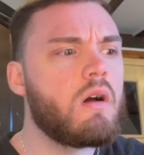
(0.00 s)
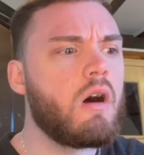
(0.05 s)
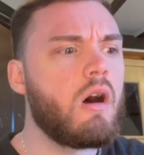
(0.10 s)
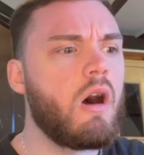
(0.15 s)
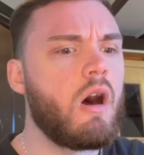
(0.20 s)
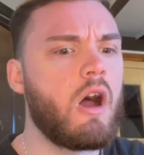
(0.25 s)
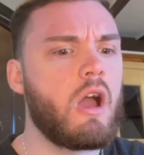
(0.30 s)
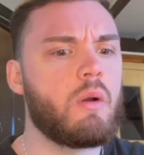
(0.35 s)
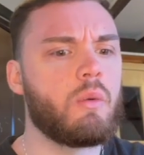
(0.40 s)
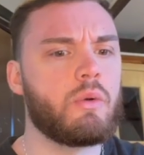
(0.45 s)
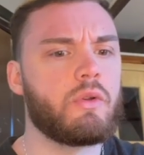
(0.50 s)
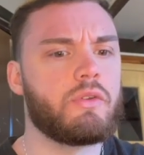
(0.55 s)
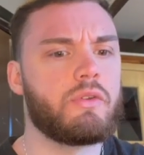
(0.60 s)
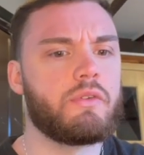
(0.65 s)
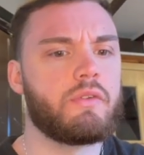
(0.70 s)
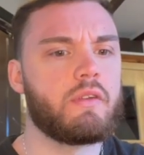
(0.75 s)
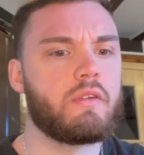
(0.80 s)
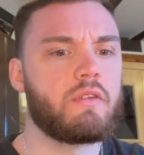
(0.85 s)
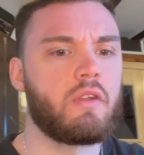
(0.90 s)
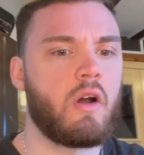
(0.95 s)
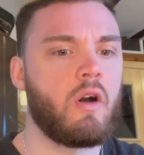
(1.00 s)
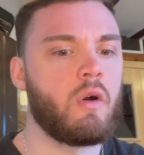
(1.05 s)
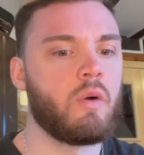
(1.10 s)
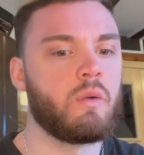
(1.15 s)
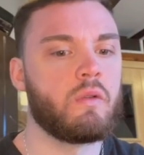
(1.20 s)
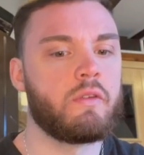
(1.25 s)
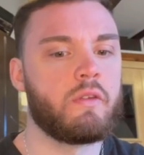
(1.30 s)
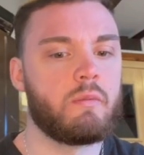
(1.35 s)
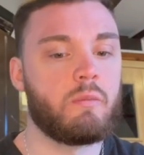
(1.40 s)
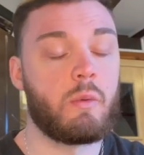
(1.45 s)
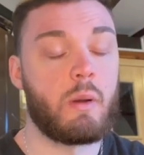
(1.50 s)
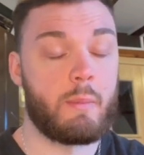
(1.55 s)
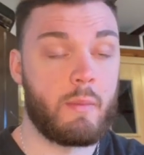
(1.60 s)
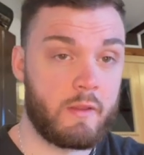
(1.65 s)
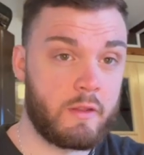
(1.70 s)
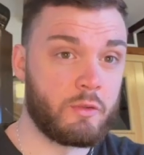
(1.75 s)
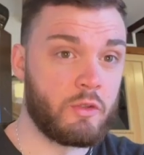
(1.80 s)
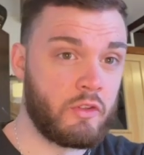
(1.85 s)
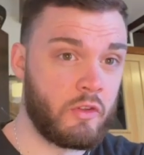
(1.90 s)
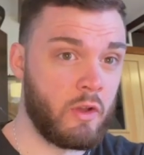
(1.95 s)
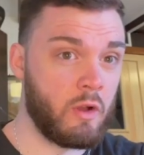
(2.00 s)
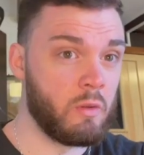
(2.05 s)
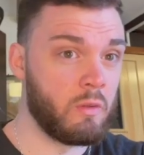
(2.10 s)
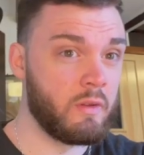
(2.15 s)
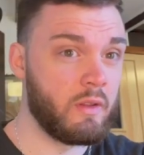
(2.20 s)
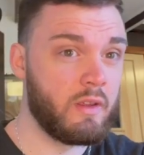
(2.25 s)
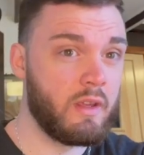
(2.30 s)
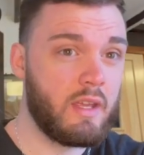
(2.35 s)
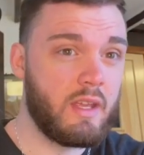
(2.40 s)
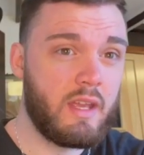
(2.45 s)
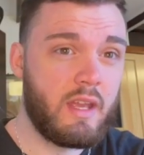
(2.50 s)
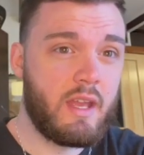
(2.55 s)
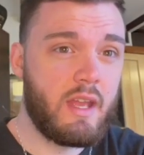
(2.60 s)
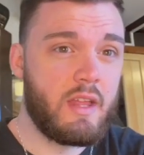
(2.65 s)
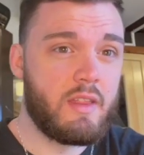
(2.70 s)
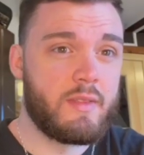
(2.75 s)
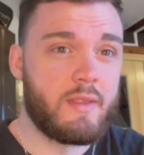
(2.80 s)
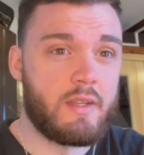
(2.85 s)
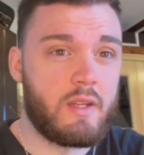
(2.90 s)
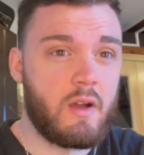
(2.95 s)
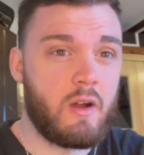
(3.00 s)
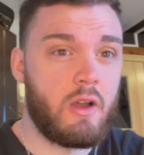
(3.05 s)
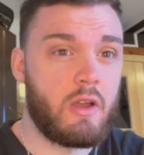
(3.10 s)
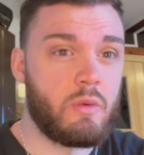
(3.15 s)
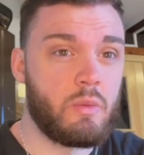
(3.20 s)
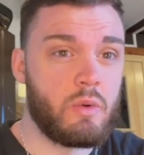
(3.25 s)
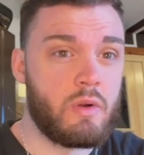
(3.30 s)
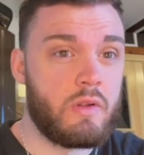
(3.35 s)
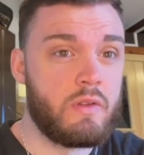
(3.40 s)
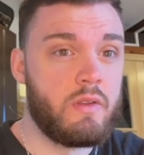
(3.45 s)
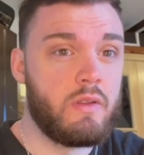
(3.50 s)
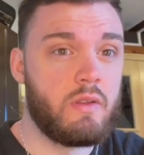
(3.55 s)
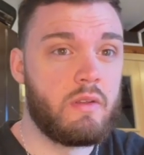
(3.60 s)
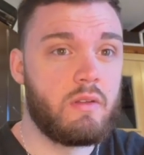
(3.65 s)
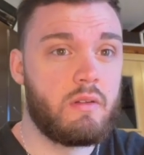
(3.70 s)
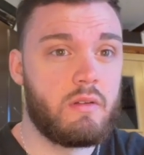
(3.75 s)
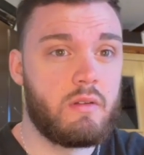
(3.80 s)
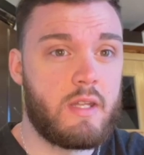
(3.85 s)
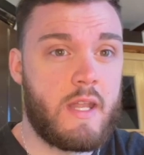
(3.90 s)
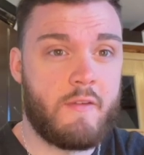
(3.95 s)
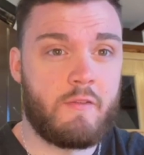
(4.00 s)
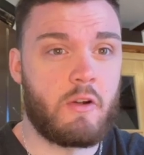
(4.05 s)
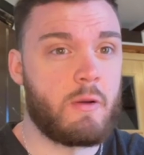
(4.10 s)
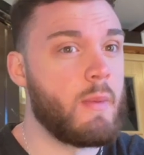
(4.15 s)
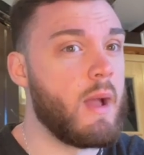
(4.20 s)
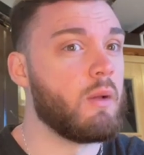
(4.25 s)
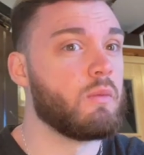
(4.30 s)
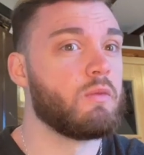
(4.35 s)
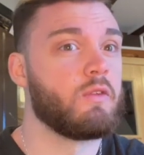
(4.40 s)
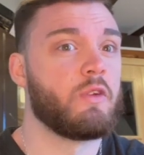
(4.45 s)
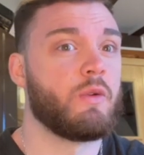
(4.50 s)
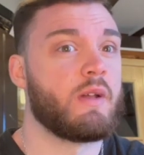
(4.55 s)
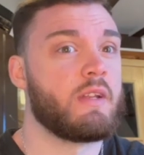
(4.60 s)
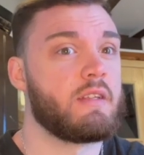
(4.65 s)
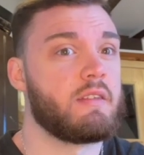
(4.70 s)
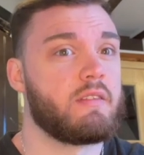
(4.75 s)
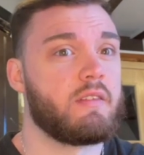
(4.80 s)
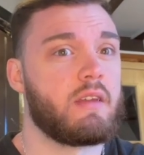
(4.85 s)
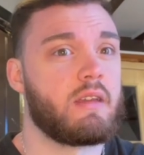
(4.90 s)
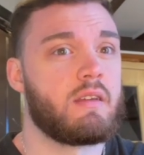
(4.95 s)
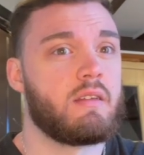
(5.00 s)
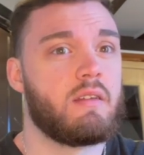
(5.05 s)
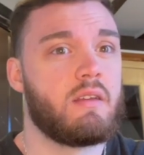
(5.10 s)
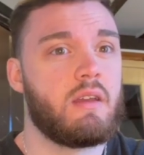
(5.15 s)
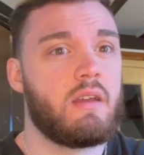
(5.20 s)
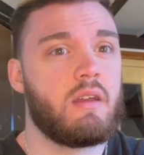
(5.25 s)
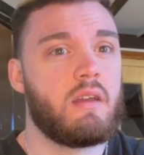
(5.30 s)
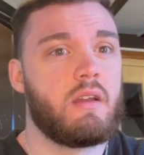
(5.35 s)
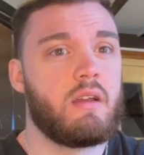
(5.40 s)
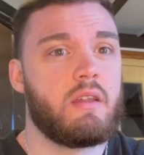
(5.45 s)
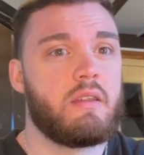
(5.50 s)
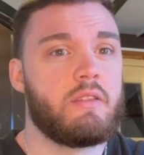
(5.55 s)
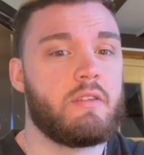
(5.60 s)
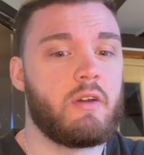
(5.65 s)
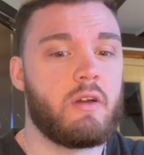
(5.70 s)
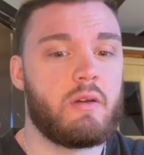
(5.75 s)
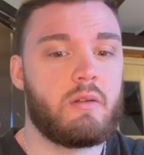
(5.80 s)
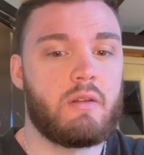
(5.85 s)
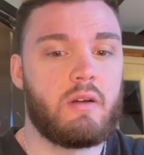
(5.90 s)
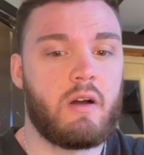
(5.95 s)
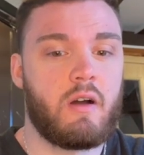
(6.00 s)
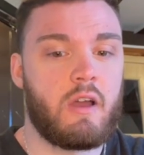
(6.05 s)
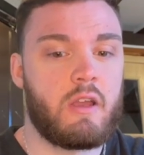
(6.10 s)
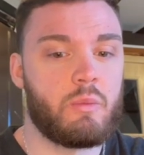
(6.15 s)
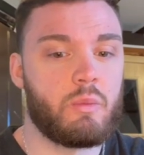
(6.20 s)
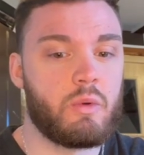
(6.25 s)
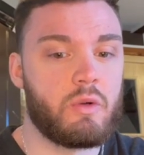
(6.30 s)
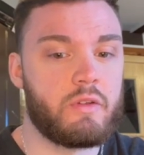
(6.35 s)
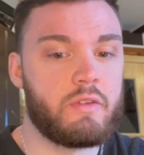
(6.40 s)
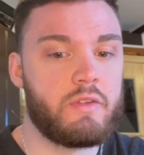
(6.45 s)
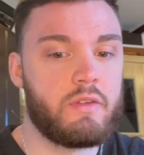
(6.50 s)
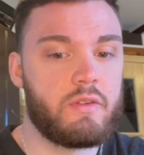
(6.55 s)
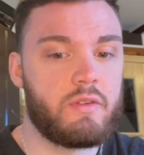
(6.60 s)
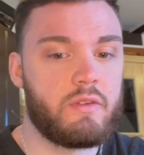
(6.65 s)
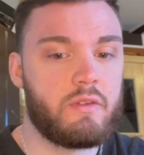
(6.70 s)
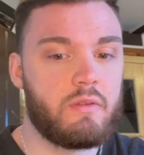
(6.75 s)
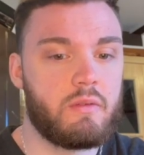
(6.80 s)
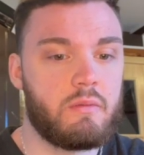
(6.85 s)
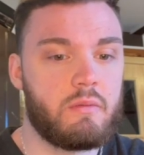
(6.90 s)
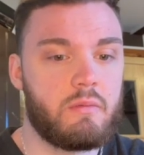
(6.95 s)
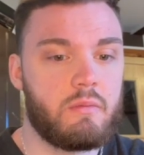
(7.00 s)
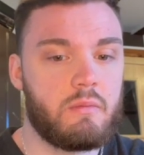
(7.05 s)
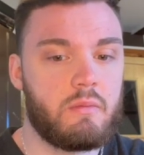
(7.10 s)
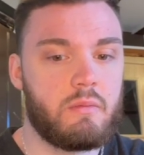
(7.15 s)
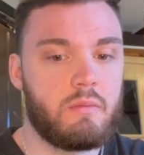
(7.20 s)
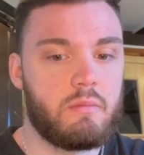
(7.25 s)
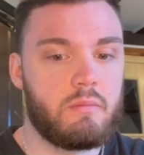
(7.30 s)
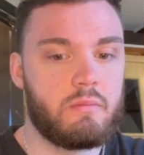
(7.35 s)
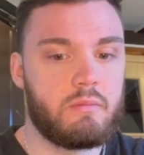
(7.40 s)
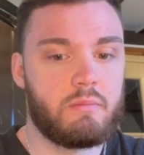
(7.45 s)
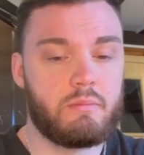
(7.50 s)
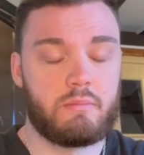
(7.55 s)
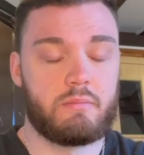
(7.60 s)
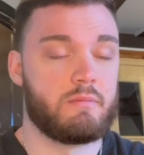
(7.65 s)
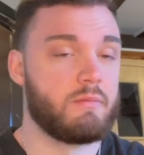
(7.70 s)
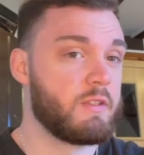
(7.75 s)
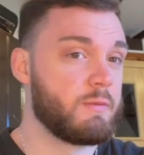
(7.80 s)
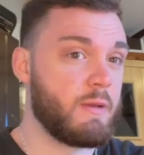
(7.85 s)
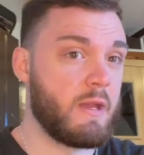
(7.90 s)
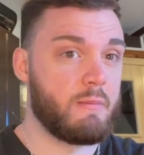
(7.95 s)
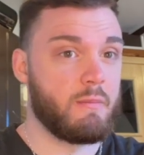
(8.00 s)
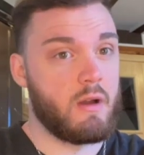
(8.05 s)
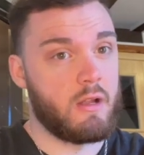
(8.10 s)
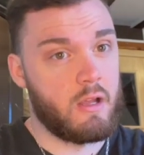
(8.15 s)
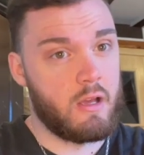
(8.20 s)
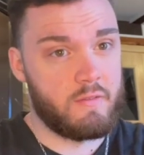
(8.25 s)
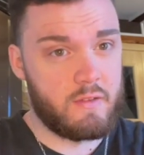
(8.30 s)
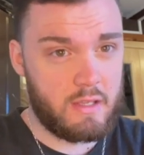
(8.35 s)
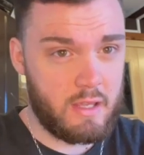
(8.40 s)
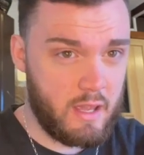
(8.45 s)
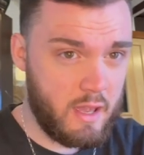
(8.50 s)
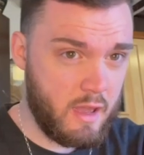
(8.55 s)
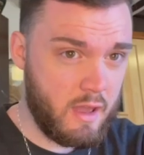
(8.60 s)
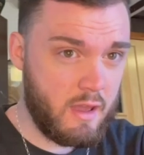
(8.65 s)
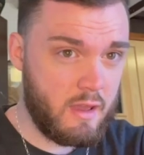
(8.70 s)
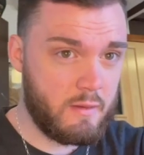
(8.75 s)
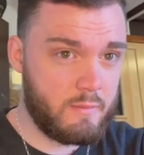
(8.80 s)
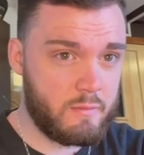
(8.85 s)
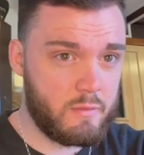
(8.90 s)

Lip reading: my mother was told that I would never amount to anything, that I would spend my life in care